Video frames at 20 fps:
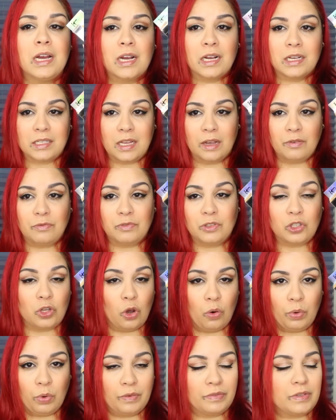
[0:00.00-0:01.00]
because I
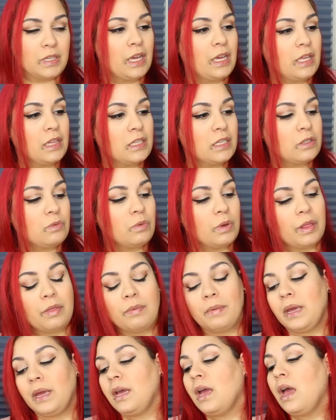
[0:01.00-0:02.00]
so would have taken this with
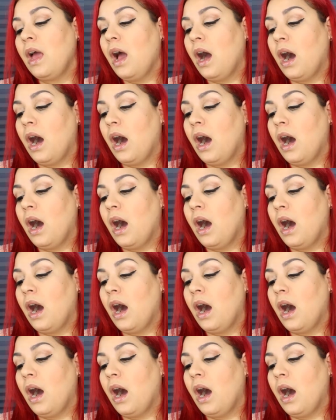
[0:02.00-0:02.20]
me.